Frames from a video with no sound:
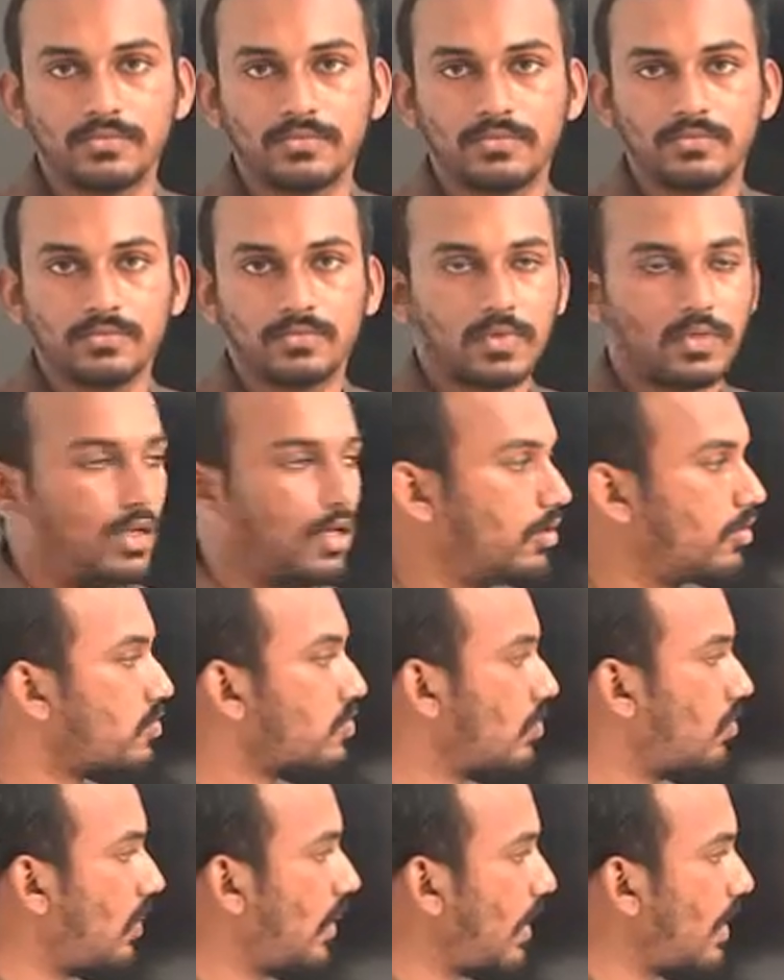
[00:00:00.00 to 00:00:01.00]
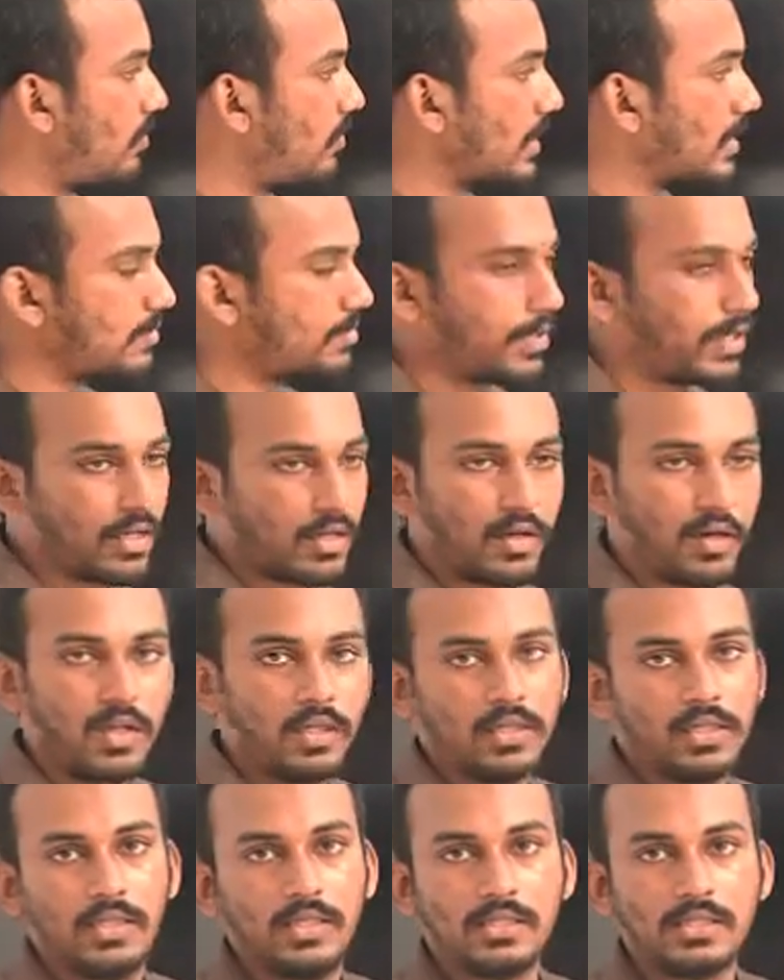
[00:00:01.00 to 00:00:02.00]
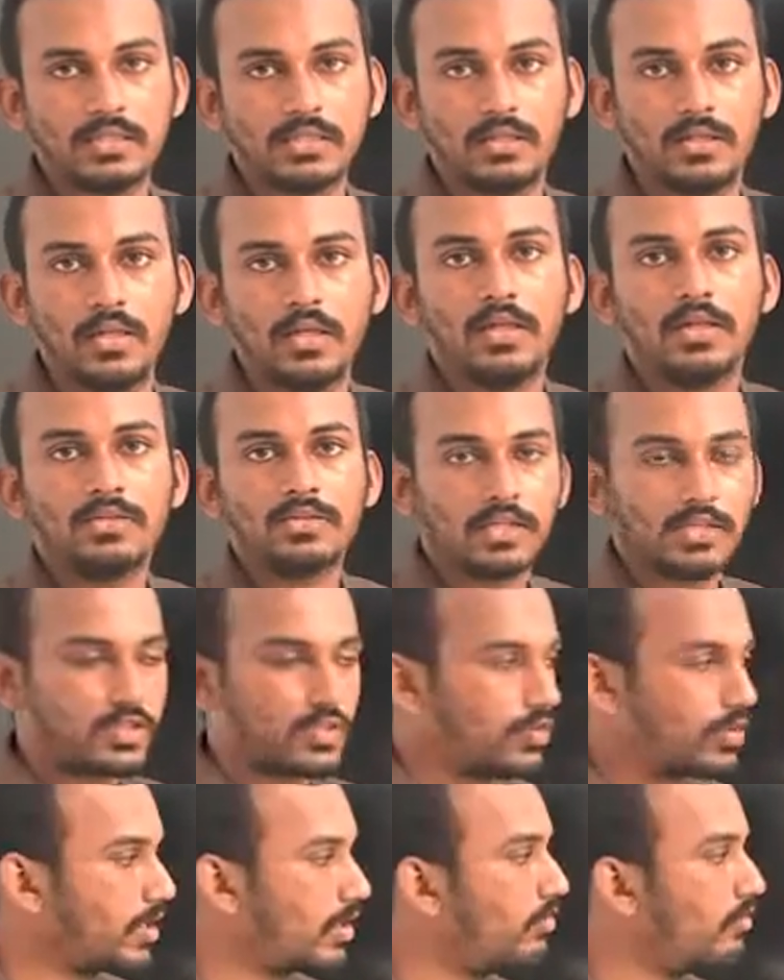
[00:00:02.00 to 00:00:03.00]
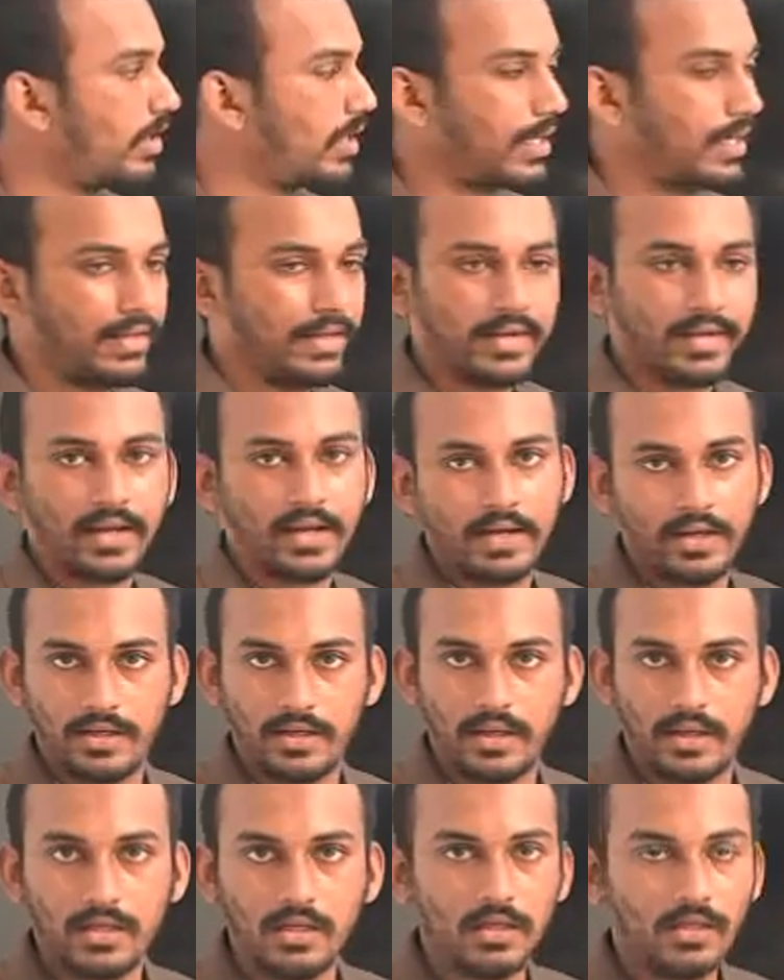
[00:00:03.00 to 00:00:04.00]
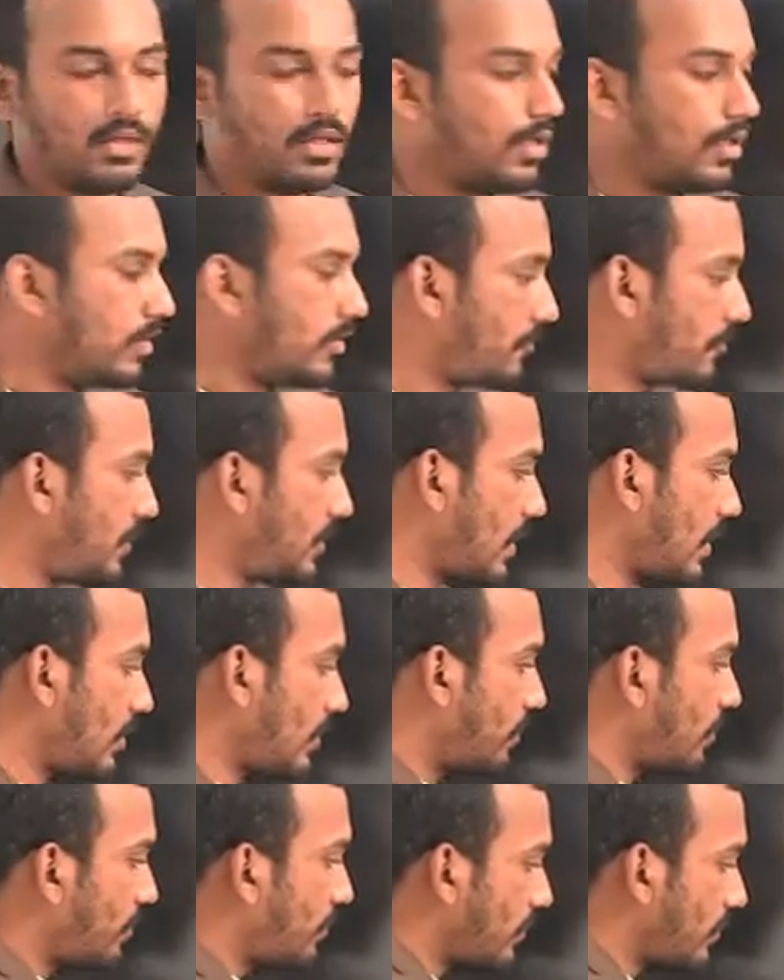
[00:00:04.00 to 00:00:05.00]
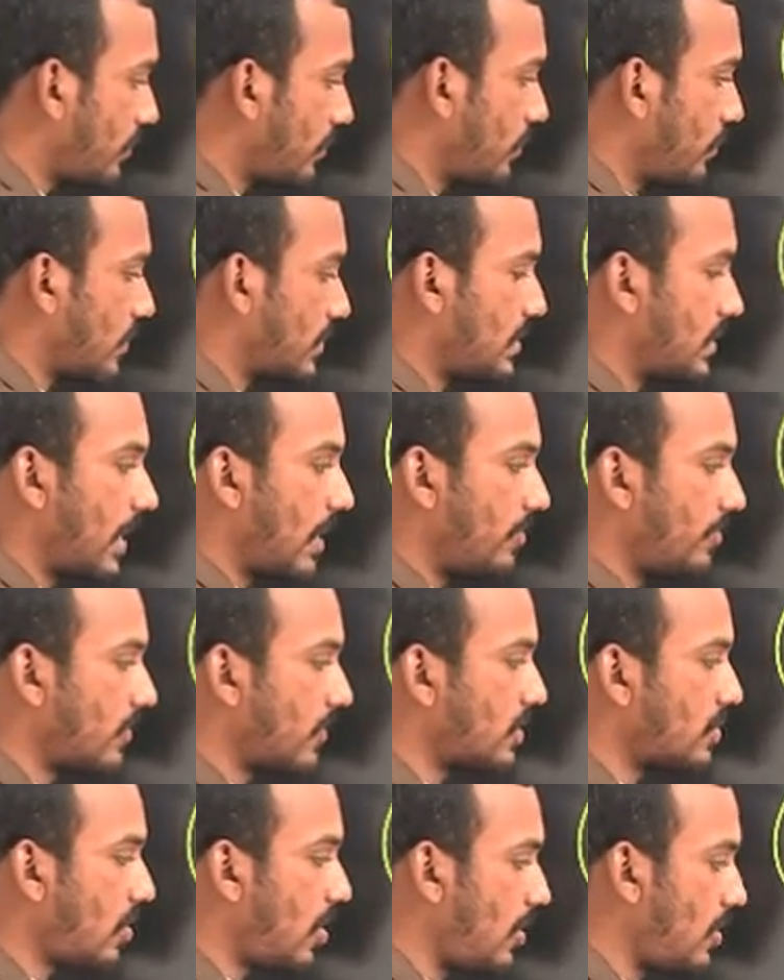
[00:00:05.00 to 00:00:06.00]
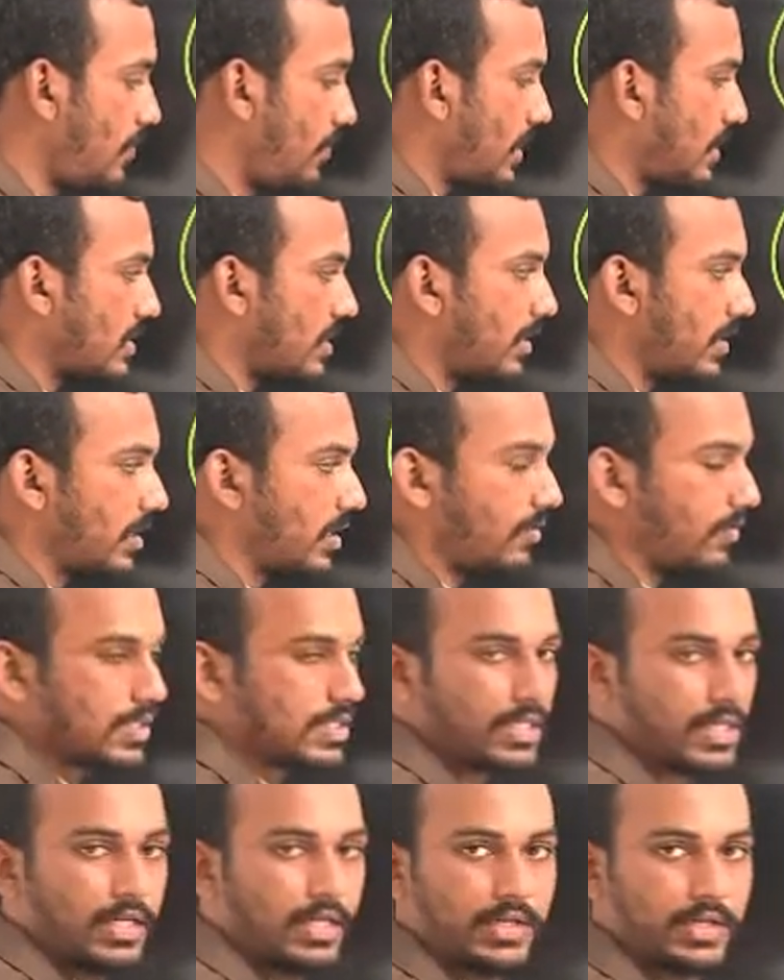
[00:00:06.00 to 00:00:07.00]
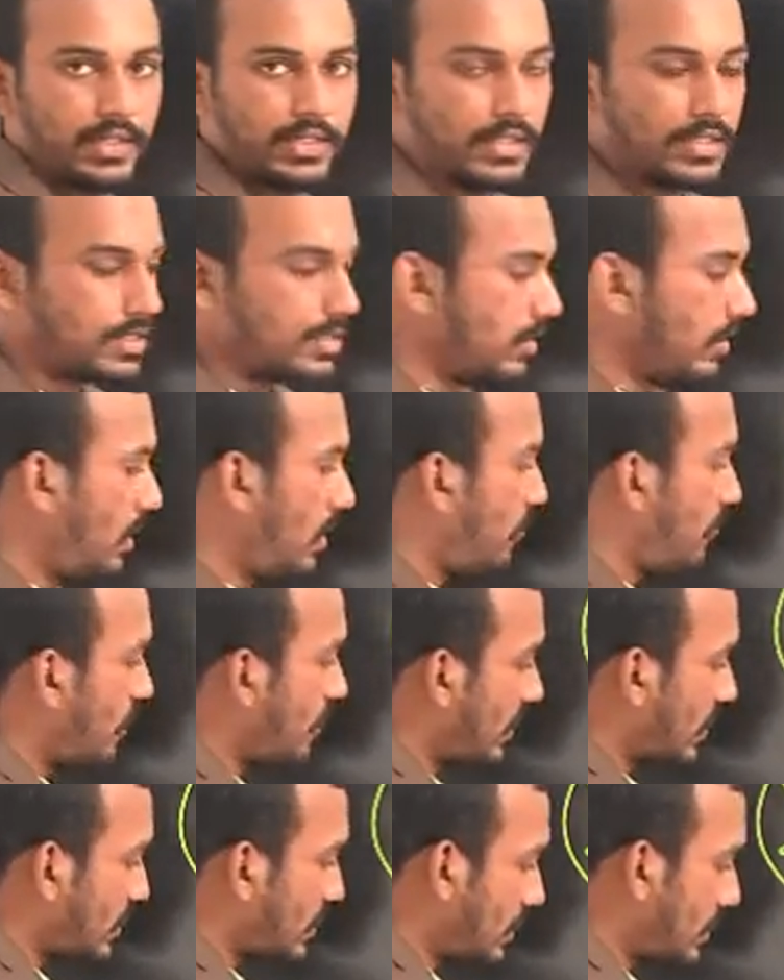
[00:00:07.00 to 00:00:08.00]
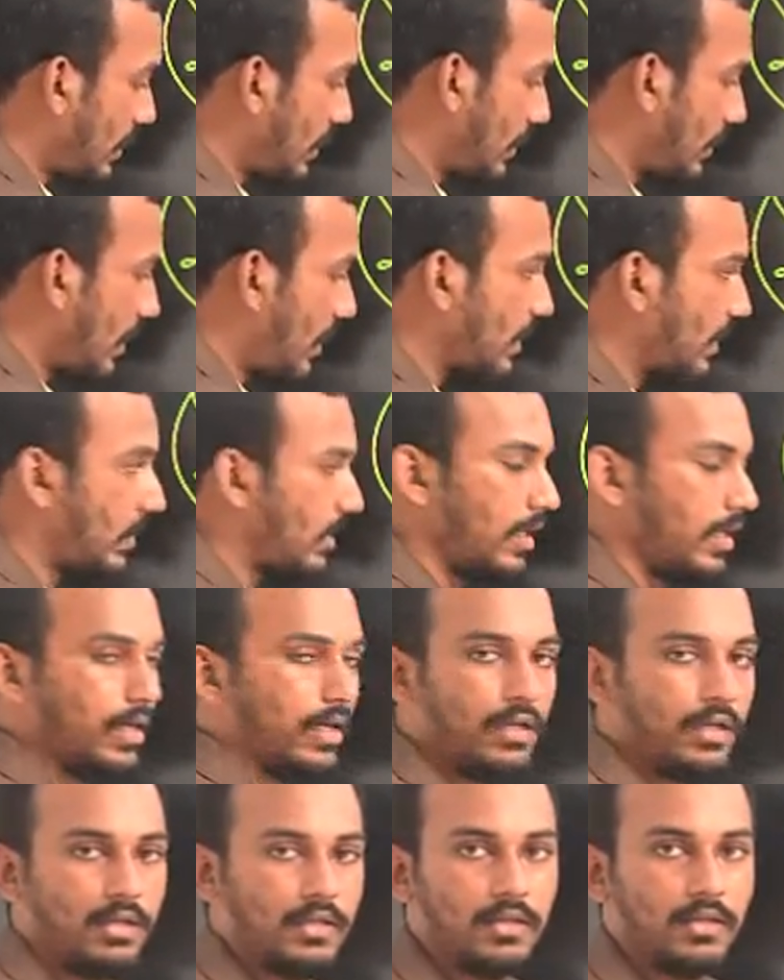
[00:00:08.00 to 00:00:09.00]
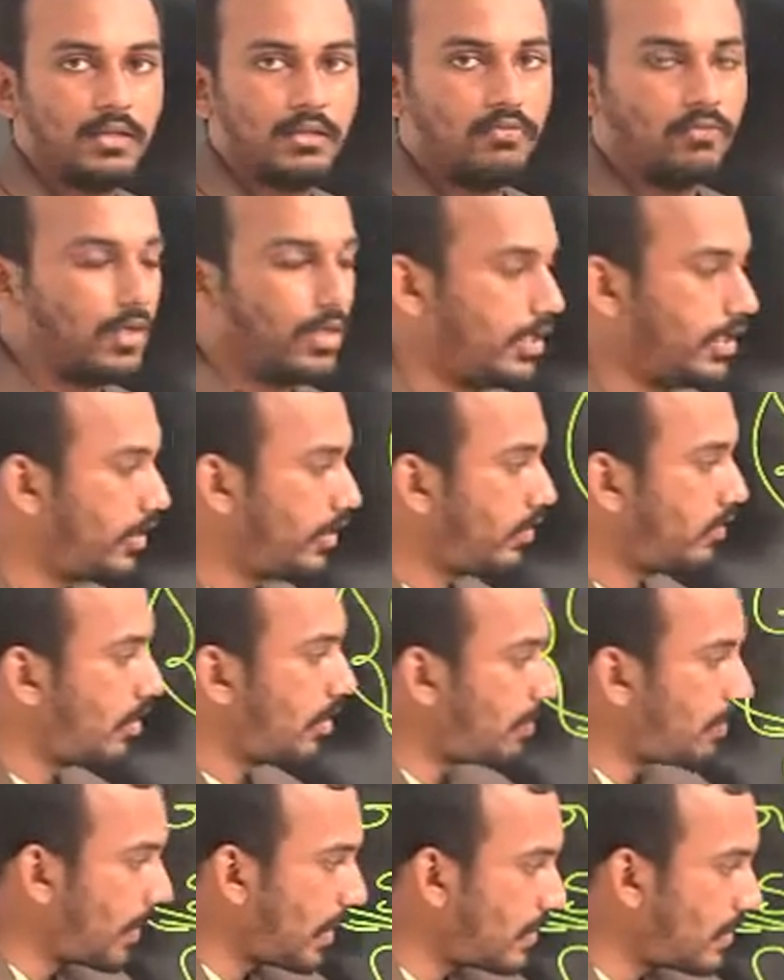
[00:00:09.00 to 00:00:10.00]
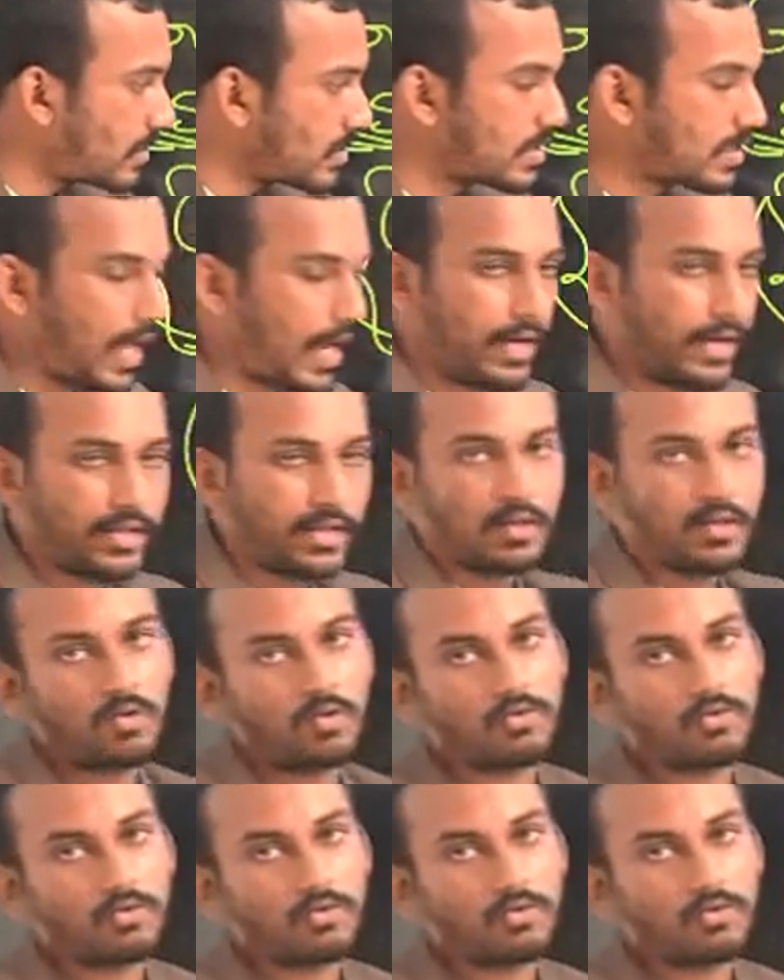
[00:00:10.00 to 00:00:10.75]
So why I am explaining all these? Just to give a clear idea. If the soil present in our site is whether silt or clay, we need to apply the static loads.